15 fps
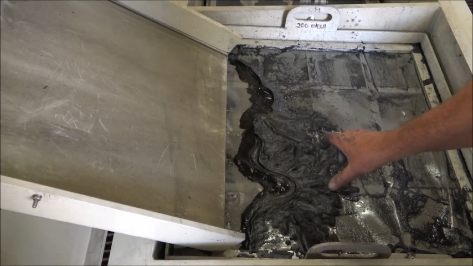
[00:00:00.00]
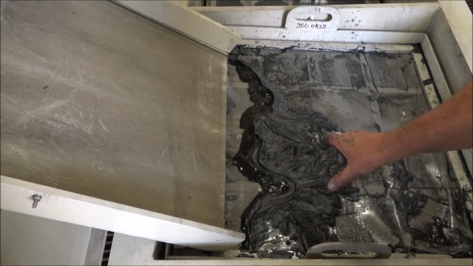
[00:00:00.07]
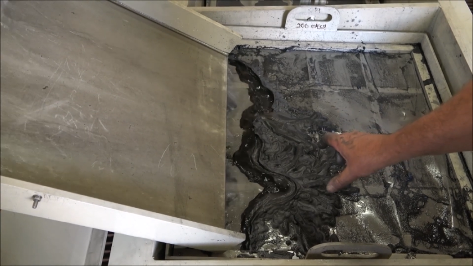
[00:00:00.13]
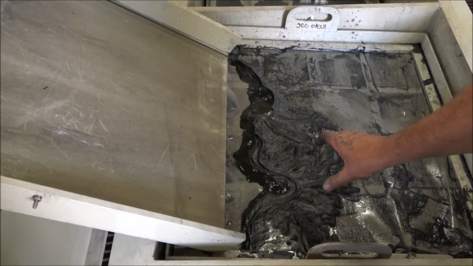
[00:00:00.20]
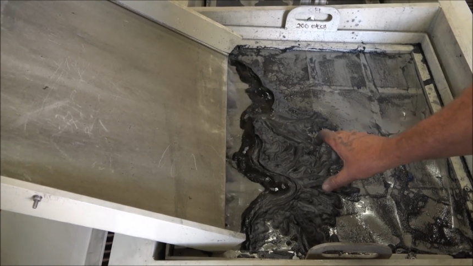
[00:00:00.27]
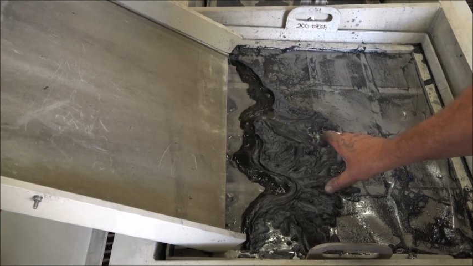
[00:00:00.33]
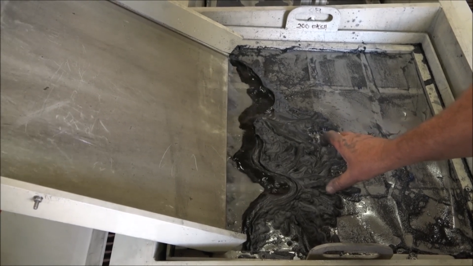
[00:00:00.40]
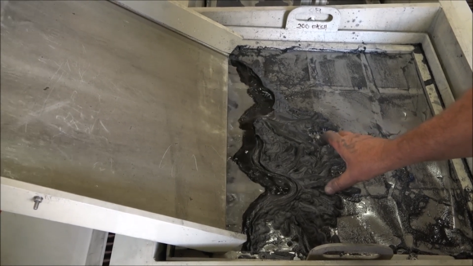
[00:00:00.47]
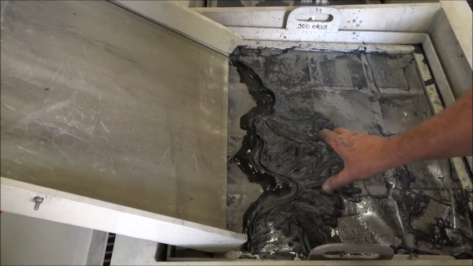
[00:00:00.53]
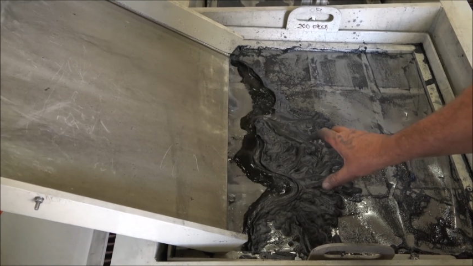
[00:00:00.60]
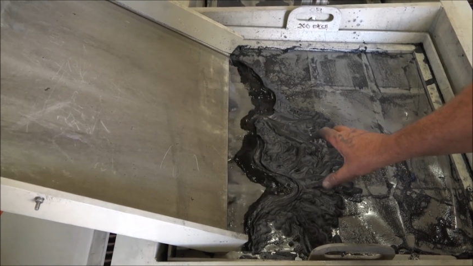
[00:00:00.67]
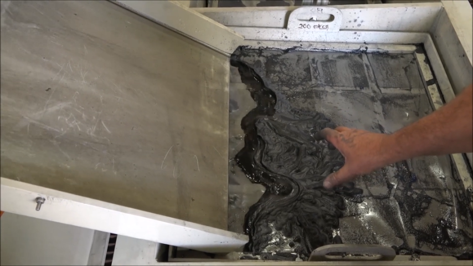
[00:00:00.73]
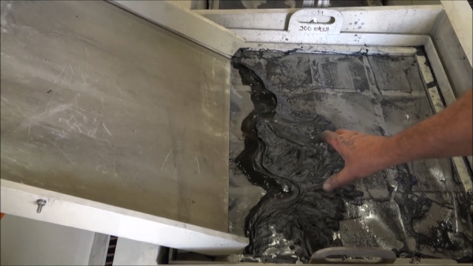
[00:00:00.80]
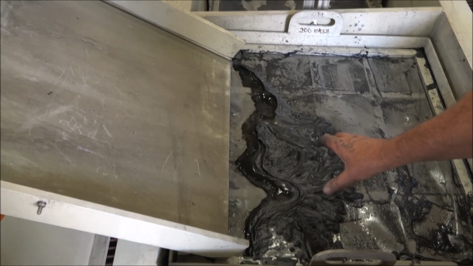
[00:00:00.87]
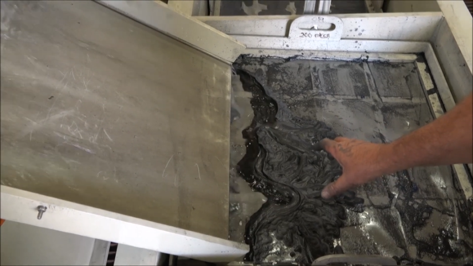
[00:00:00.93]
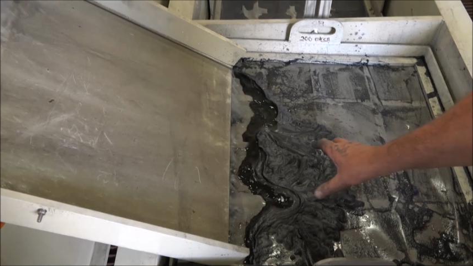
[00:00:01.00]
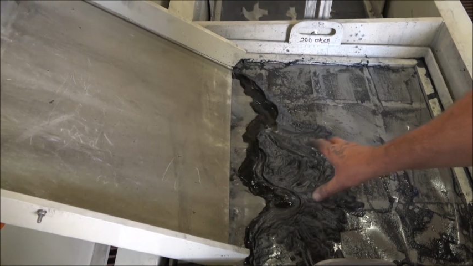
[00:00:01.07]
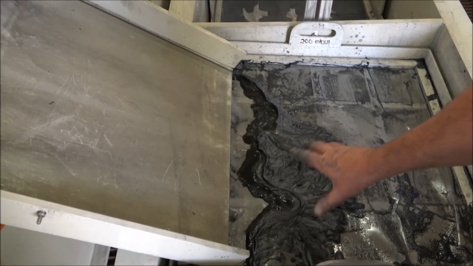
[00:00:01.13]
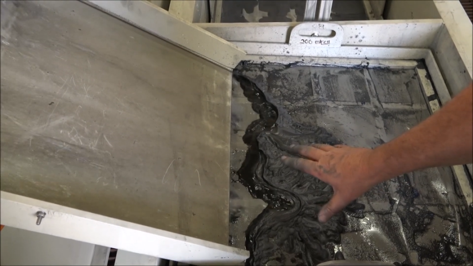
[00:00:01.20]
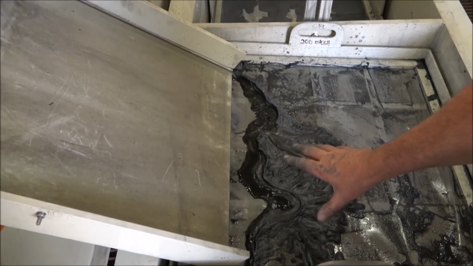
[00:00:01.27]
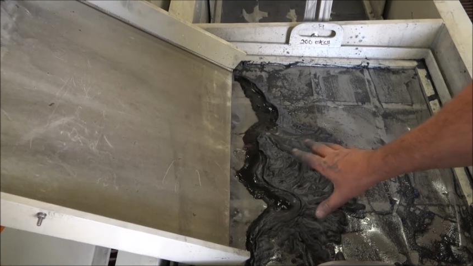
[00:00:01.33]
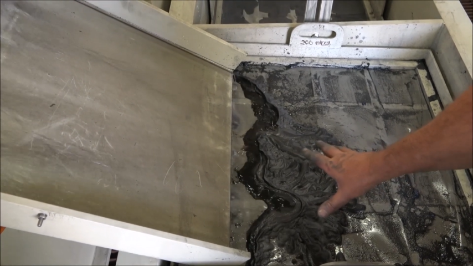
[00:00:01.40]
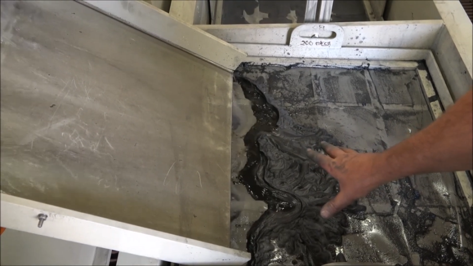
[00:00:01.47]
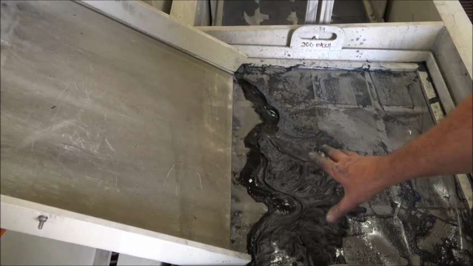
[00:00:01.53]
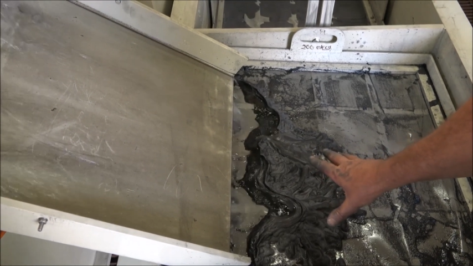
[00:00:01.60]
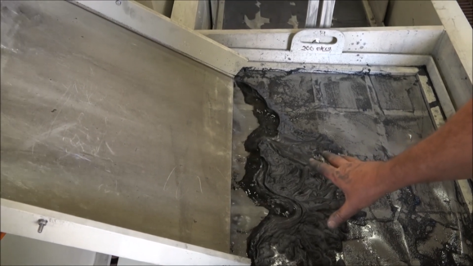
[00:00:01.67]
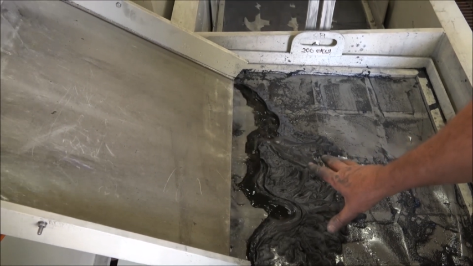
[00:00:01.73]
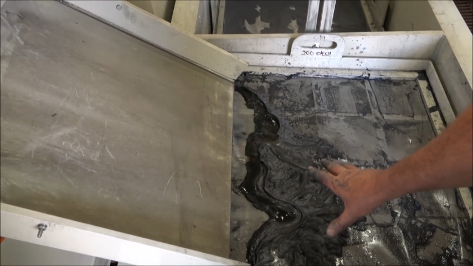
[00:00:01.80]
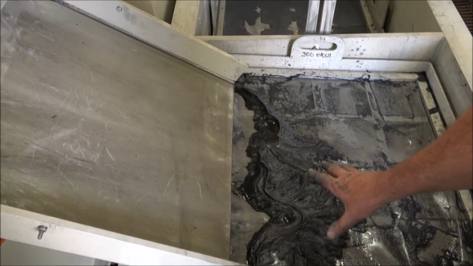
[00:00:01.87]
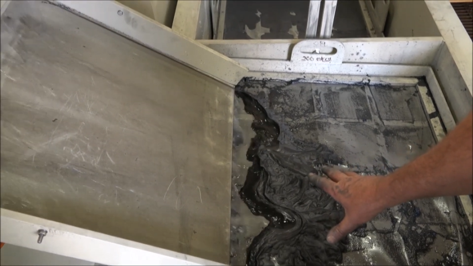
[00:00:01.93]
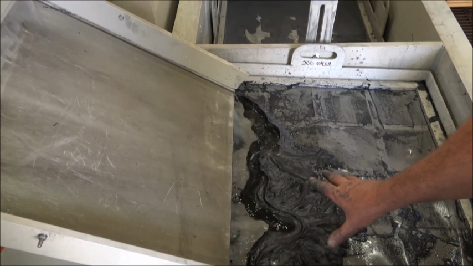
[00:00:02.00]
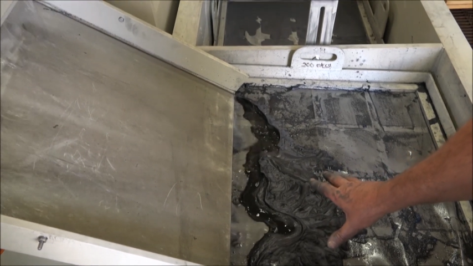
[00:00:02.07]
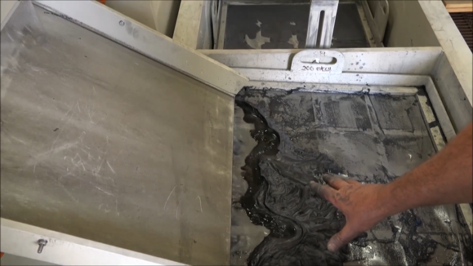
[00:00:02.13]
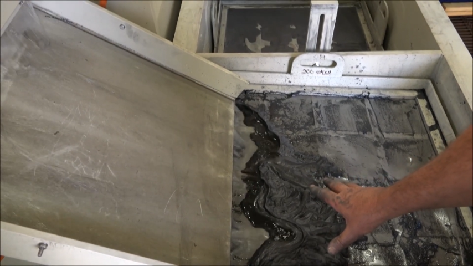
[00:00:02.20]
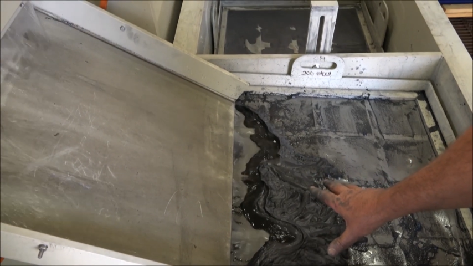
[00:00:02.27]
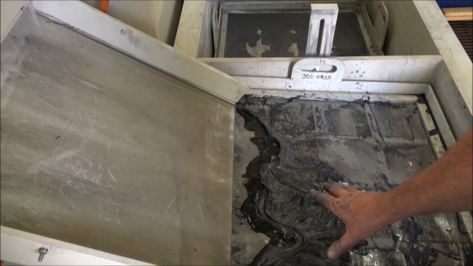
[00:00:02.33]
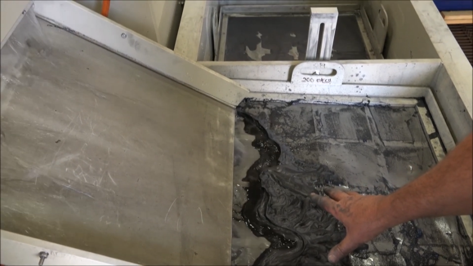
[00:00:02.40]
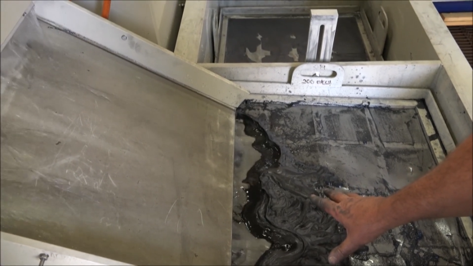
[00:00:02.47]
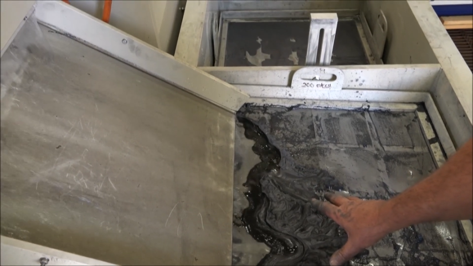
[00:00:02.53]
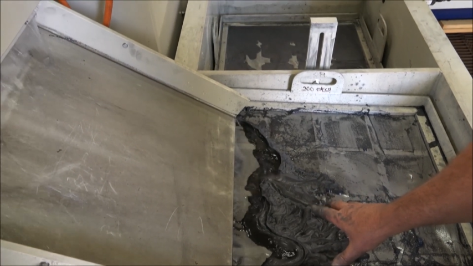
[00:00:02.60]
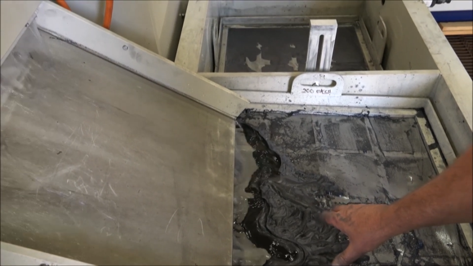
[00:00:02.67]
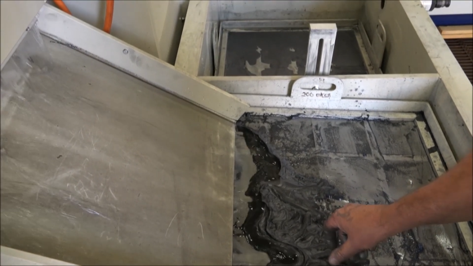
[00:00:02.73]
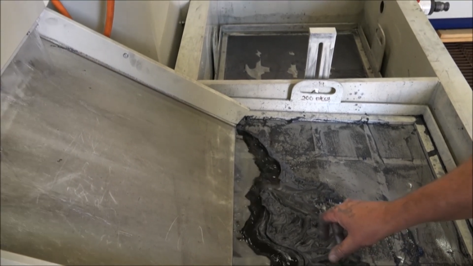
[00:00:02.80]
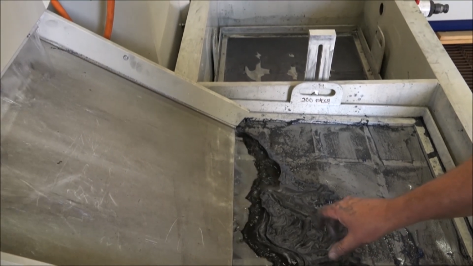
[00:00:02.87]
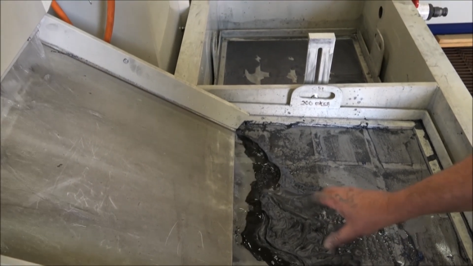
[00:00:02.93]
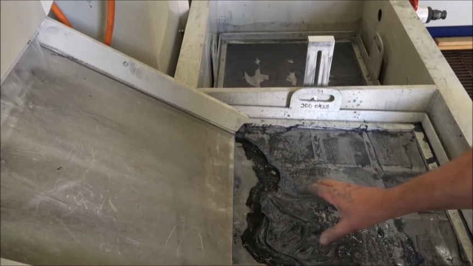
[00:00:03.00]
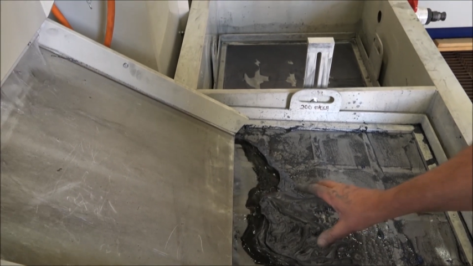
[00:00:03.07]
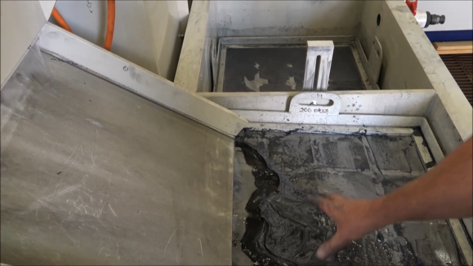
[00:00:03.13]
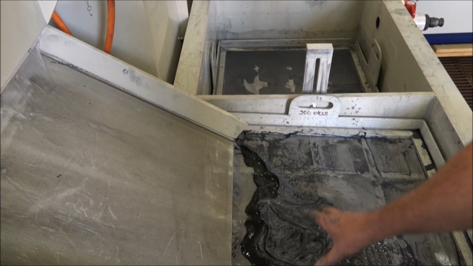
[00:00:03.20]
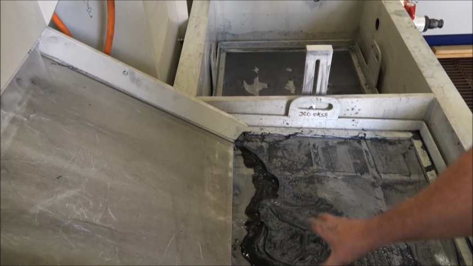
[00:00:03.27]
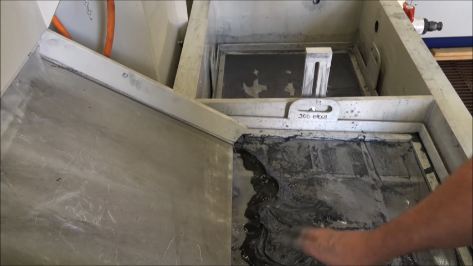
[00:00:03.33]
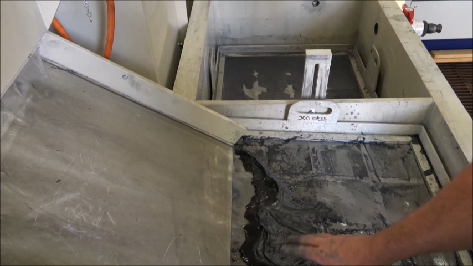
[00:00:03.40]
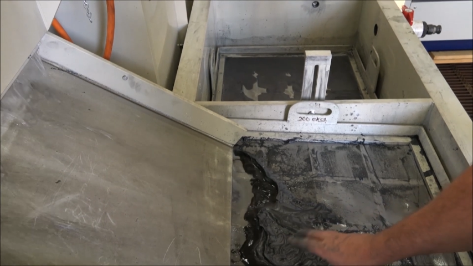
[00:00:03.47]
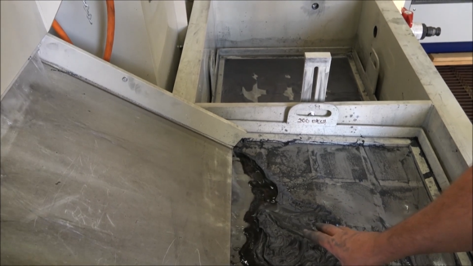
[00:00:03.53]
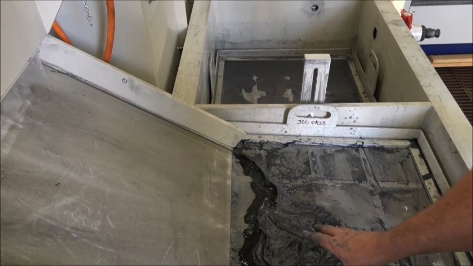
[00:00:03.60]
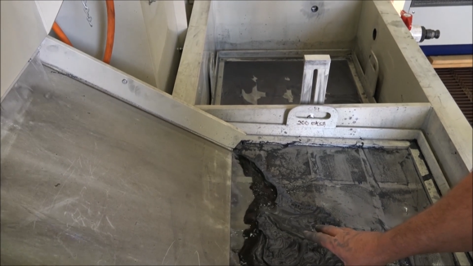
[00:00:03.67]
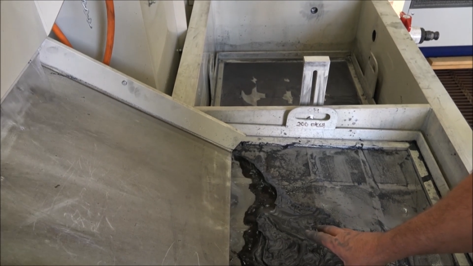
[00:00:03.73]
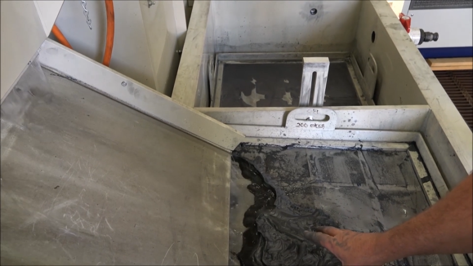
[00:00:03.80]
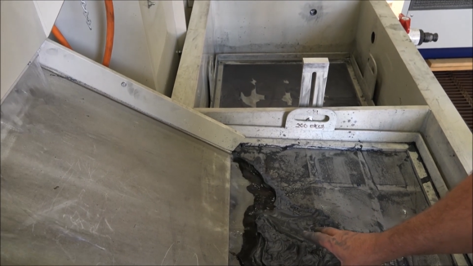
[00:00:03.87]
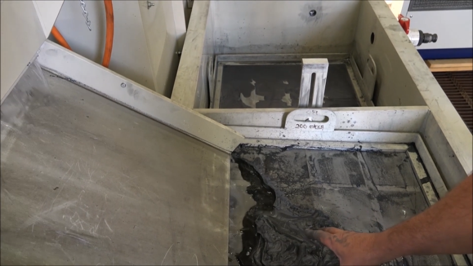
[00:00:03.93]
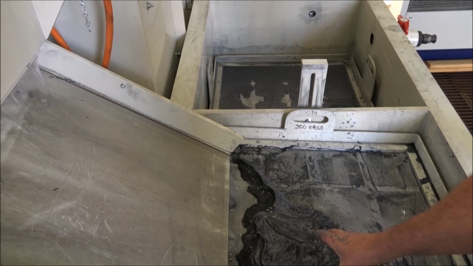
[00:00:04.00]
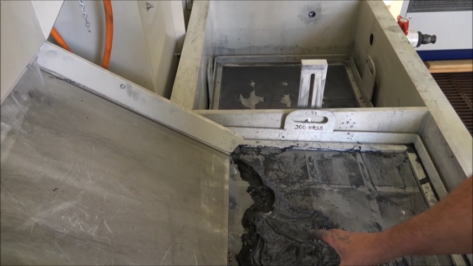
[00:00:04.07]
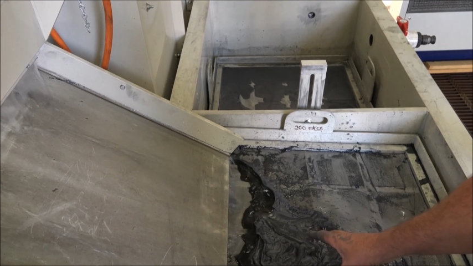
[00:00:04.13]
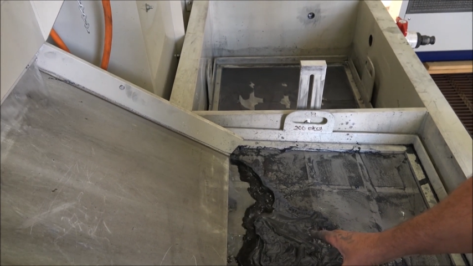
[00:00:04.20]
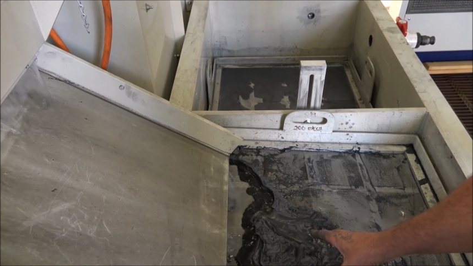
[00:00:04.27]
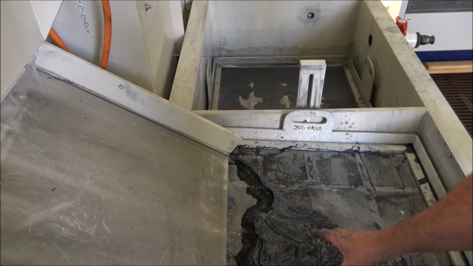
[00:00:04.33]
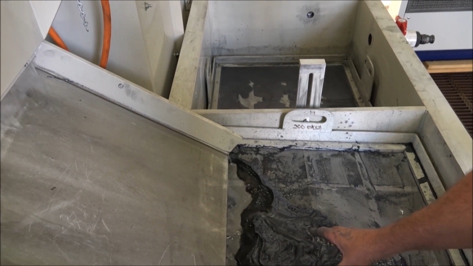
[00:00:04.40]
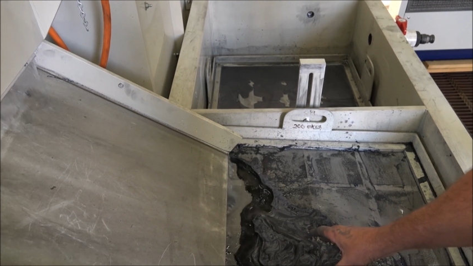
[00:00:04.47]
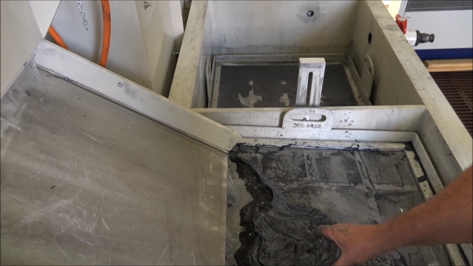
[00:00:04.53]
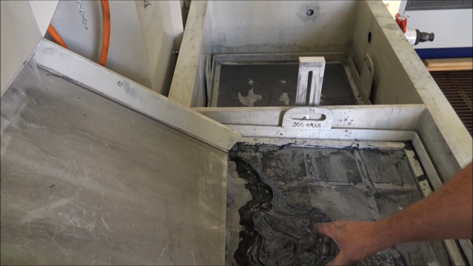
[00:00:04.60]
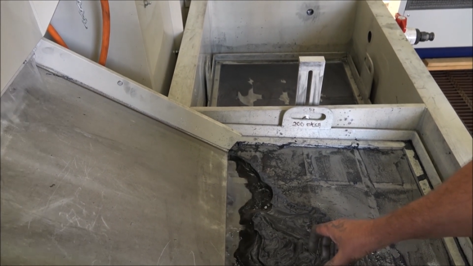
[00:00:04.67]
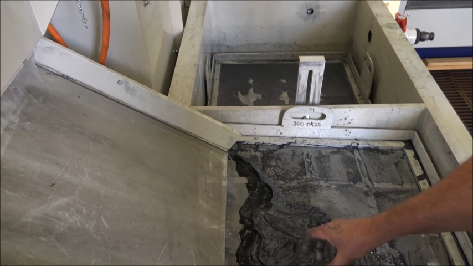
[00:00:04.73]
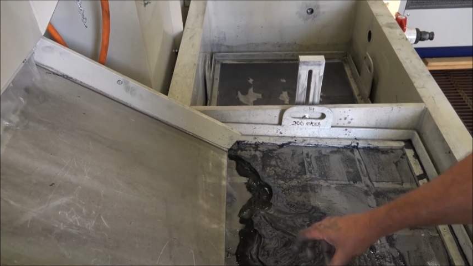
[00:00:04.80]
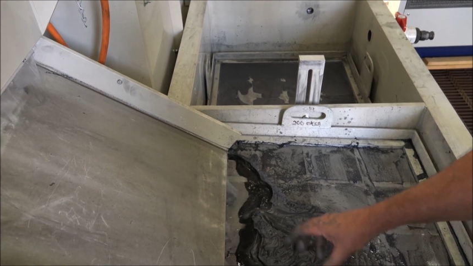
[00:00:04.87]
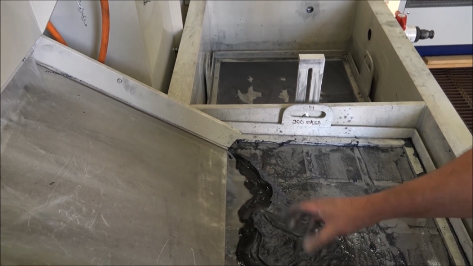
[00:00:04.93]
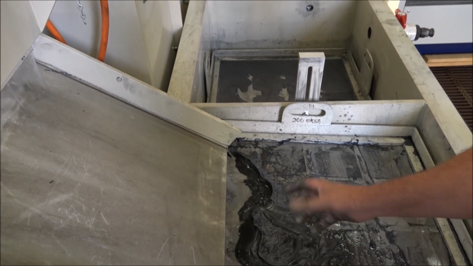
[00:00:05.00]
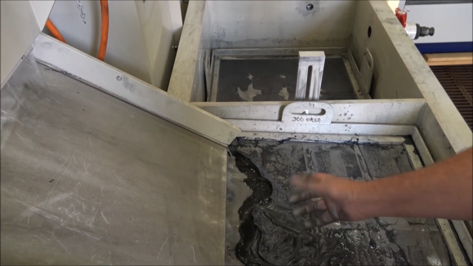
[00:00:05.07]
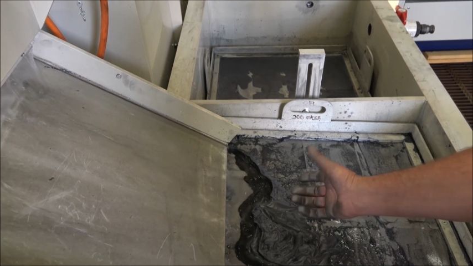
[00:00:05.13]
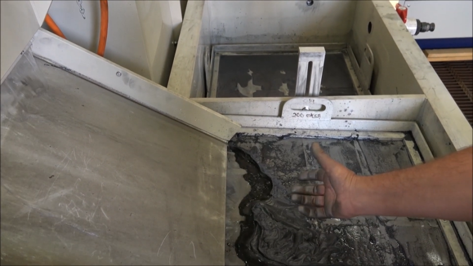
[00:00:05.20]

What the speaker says: Nobody's mouth can be seen.